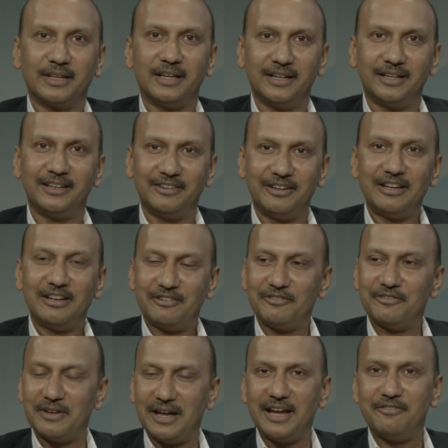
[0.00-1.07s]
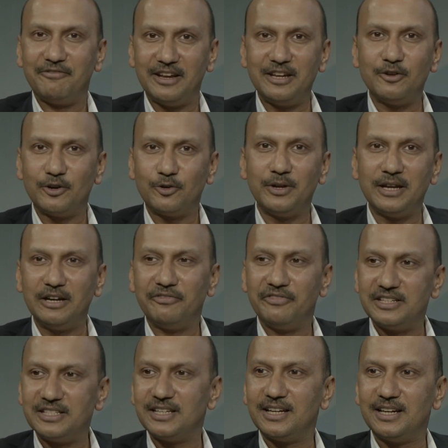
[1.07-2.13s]
And when you are doing it
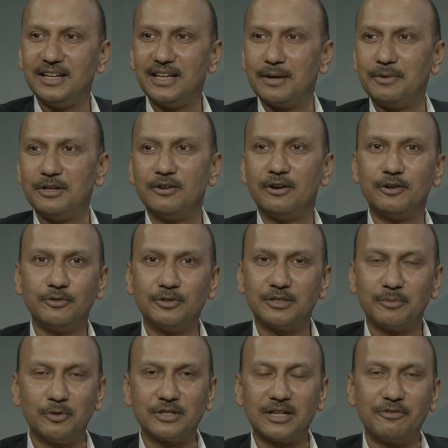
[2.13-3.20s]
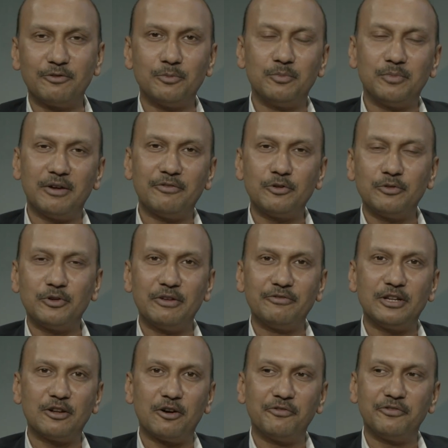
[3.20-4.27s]
physically, I mean, I have to give
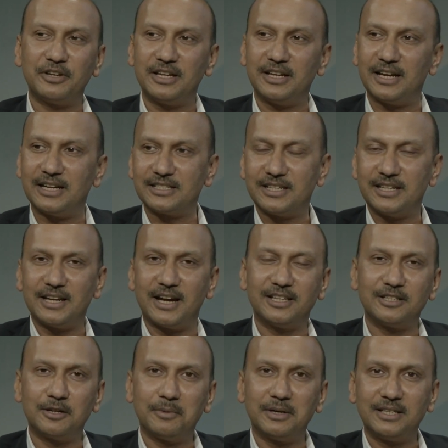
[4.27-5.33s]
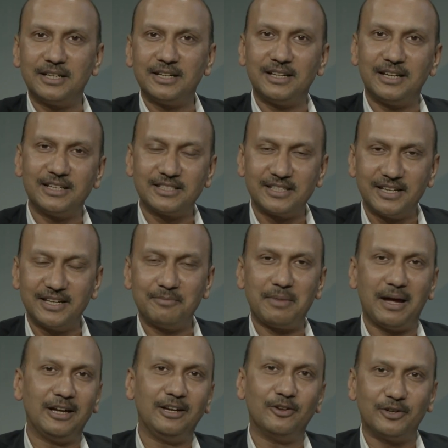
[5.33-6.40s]
that offering, let's say in Hyderabad and let's say in
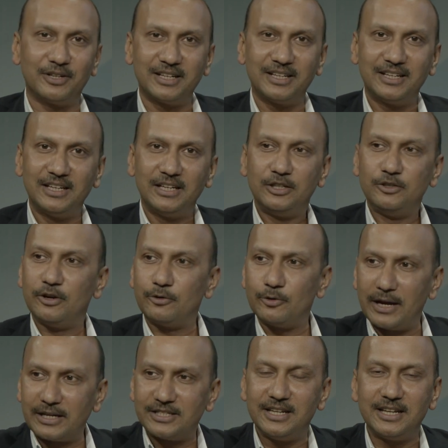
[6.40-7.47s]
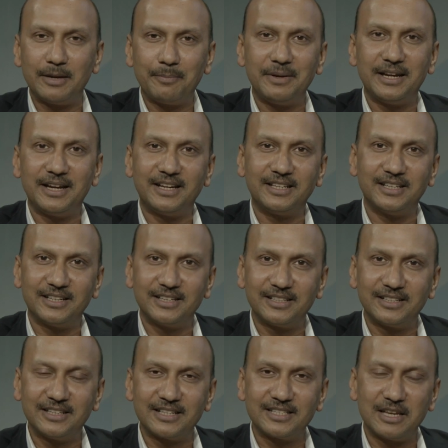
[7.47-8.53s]
Bangalore. You have to actually replicate
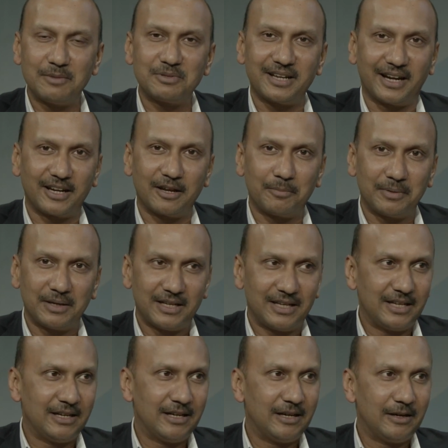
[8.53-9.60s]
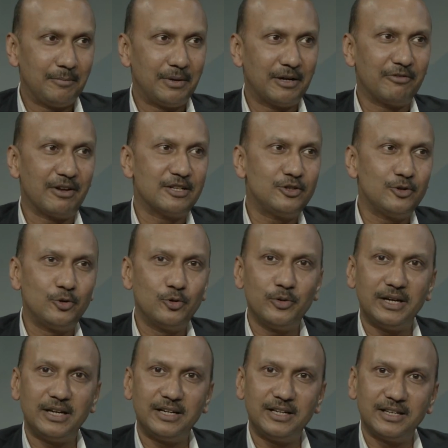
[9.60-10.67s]
the same setup. But once you do
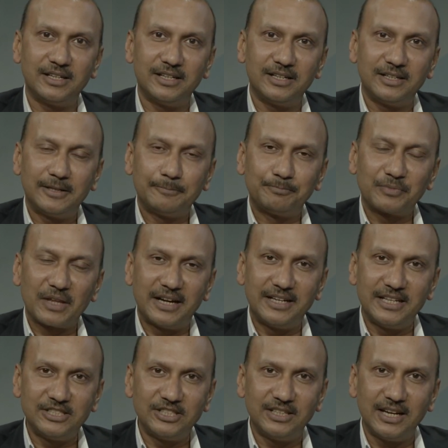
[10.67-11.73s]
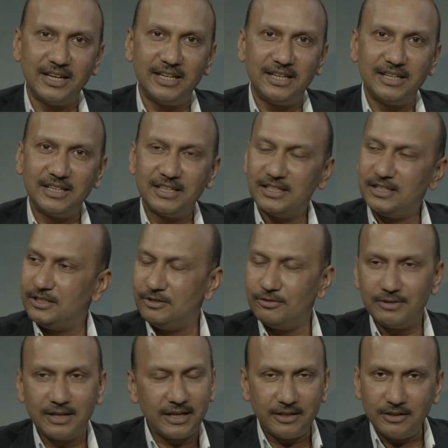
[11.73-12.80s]
it digitally,
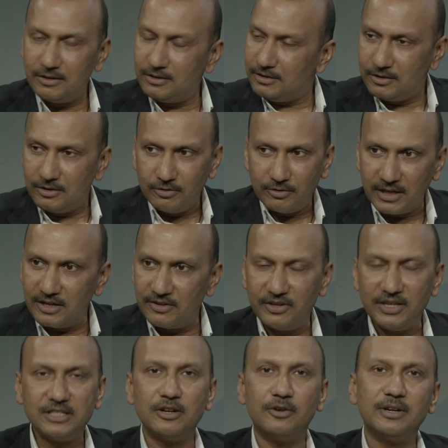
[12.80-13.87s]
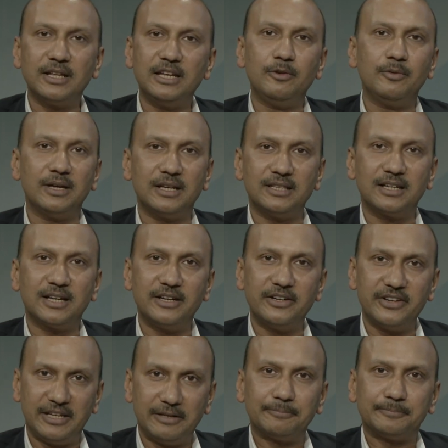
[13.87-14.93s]
you can reach out anywhere in the country.